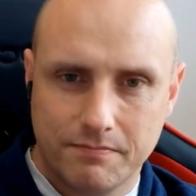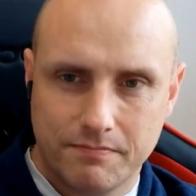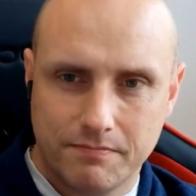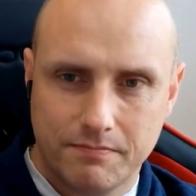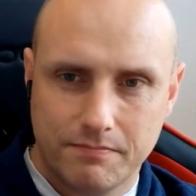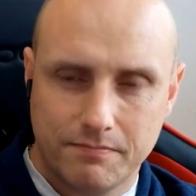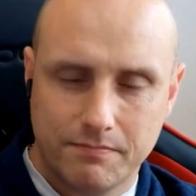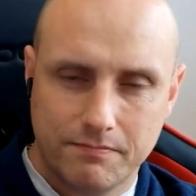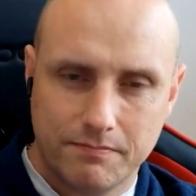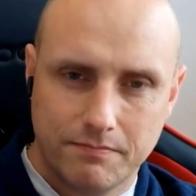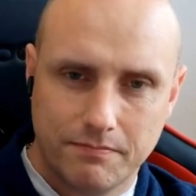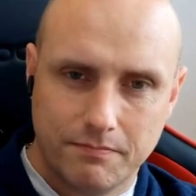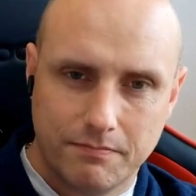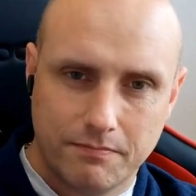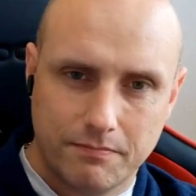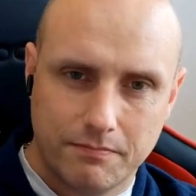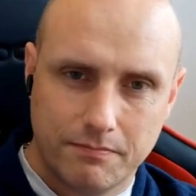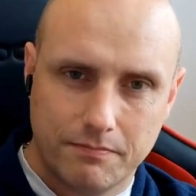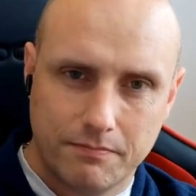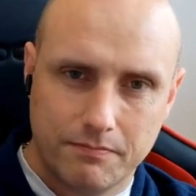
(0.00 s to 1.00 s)

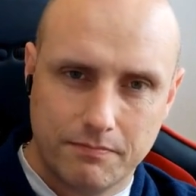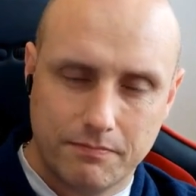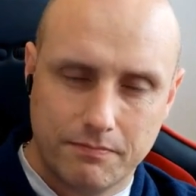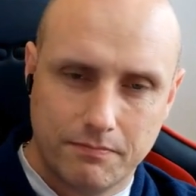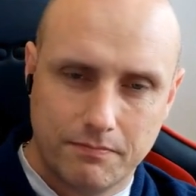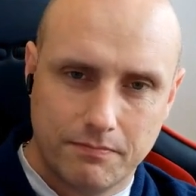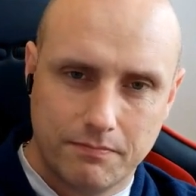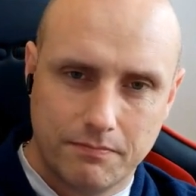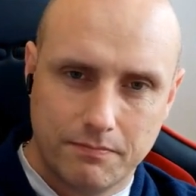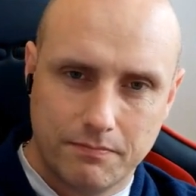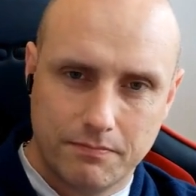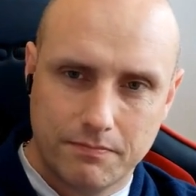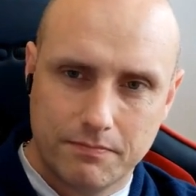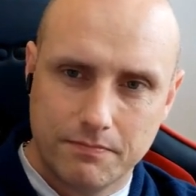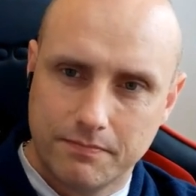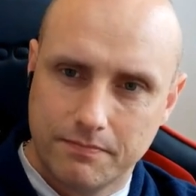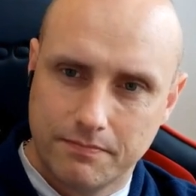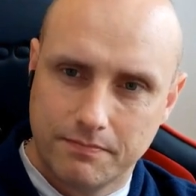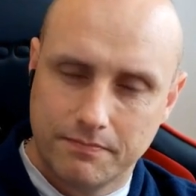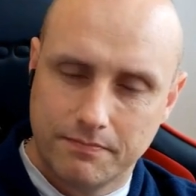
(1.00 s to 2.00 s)

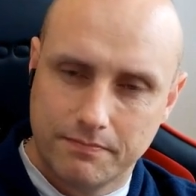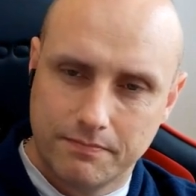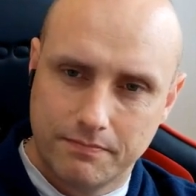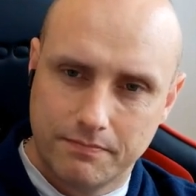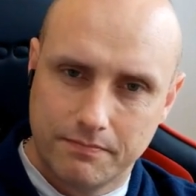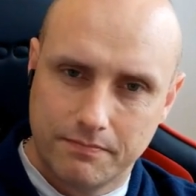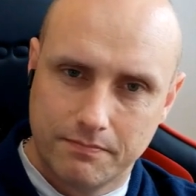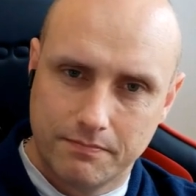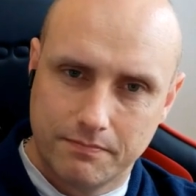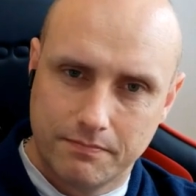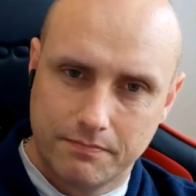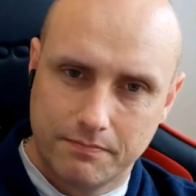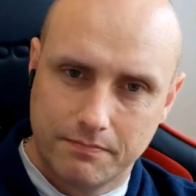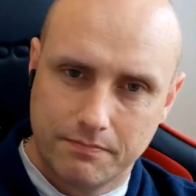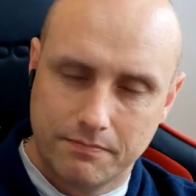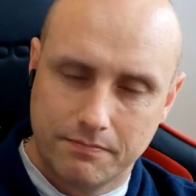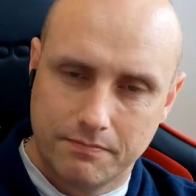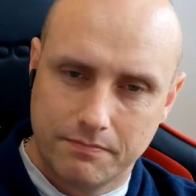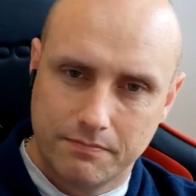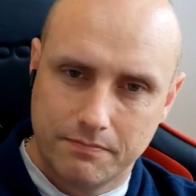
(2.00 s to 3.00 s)

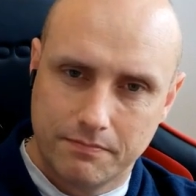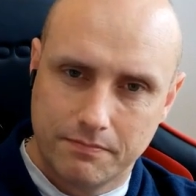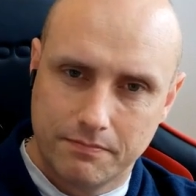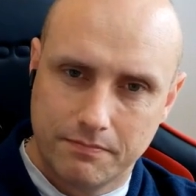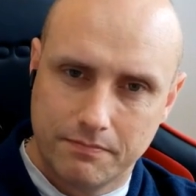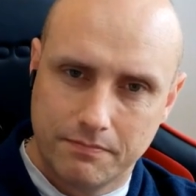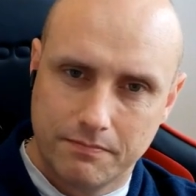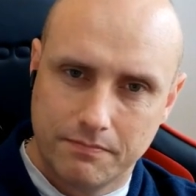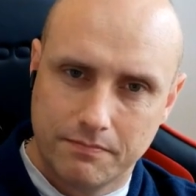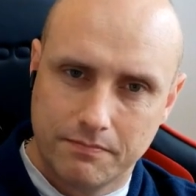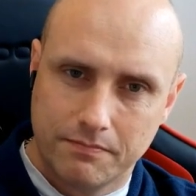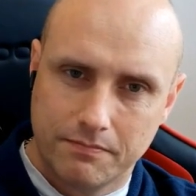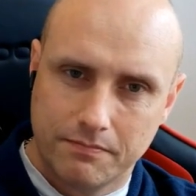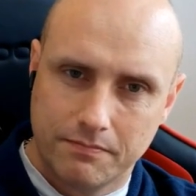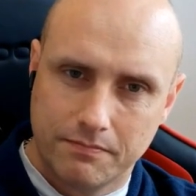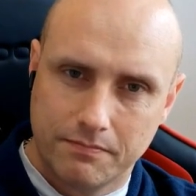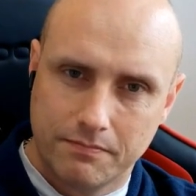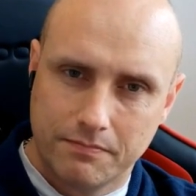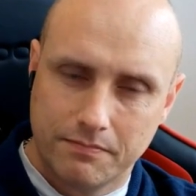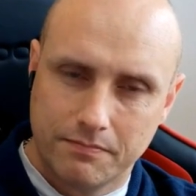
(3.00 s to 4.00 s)

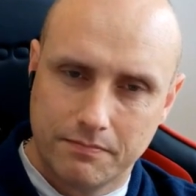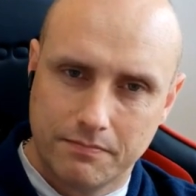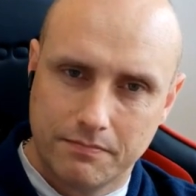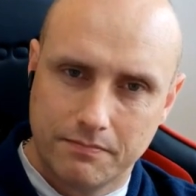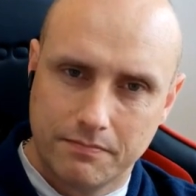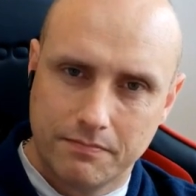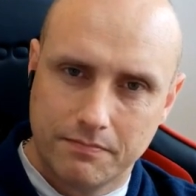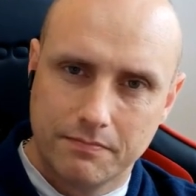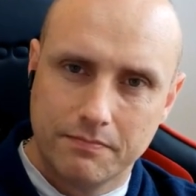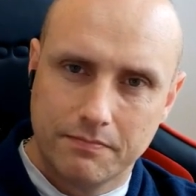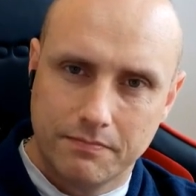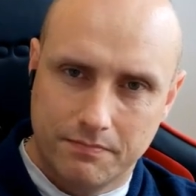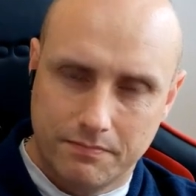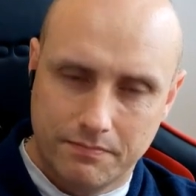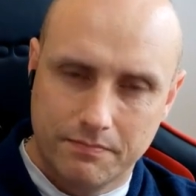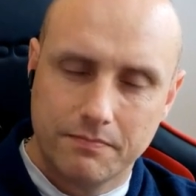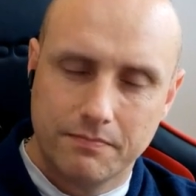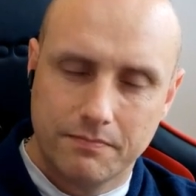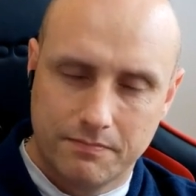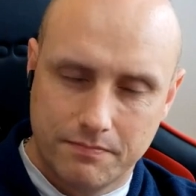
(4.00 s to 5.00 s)

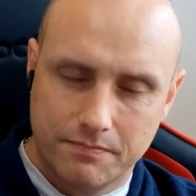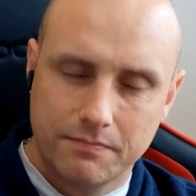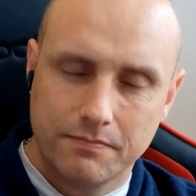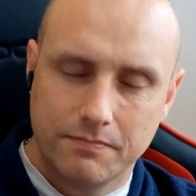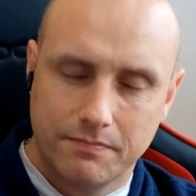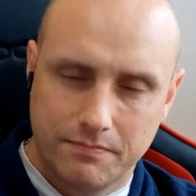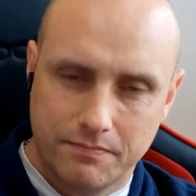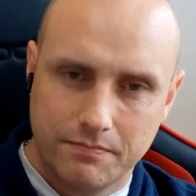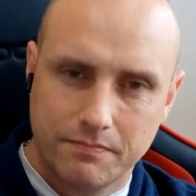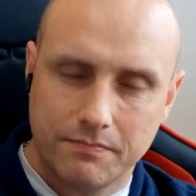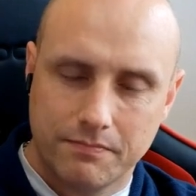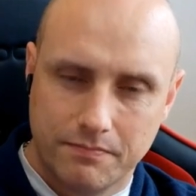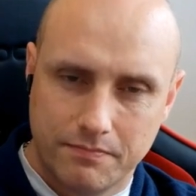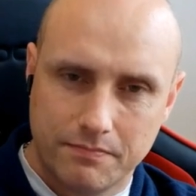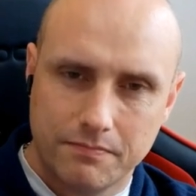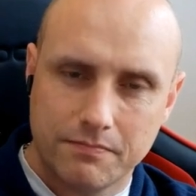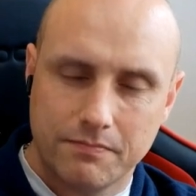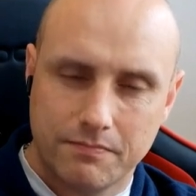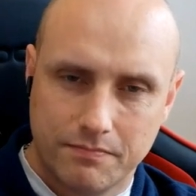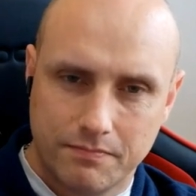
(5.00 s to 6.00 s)

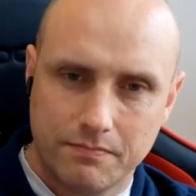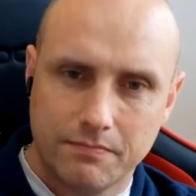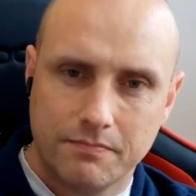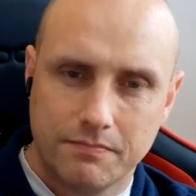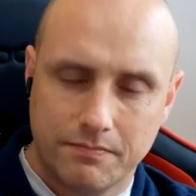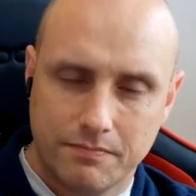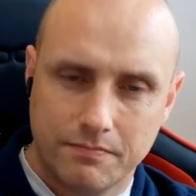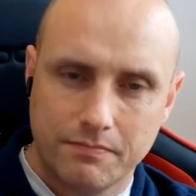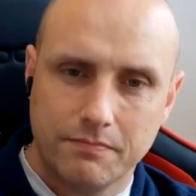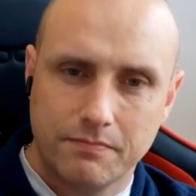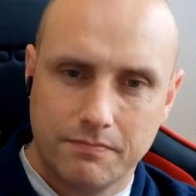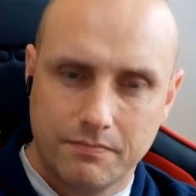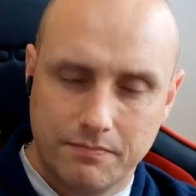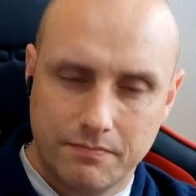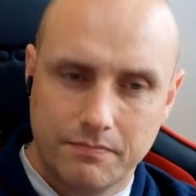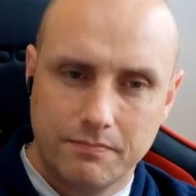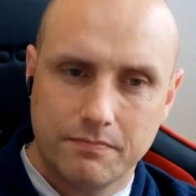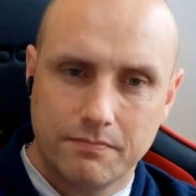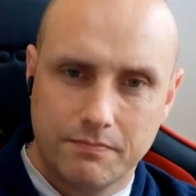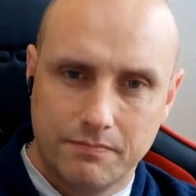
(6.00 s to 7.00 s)

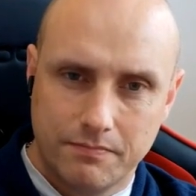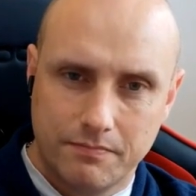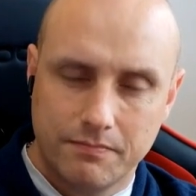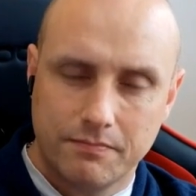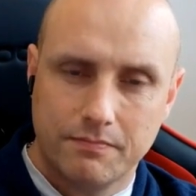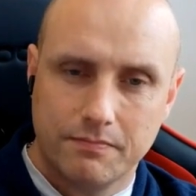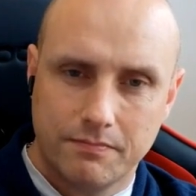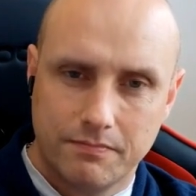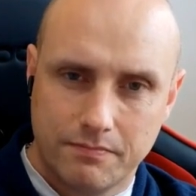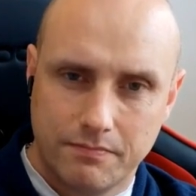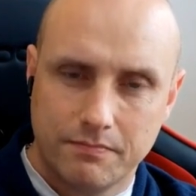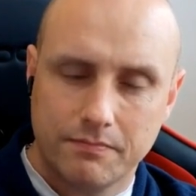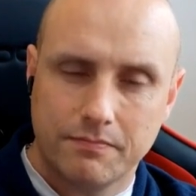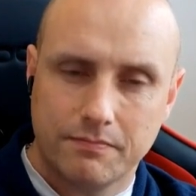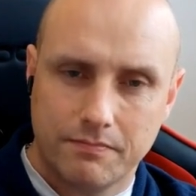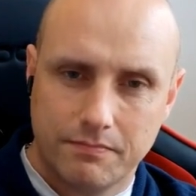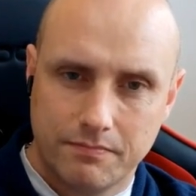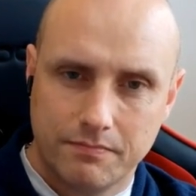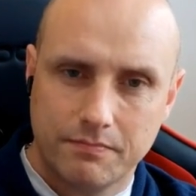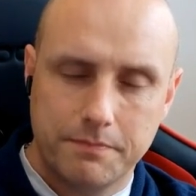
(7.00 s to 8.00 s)
The person shown says nothing.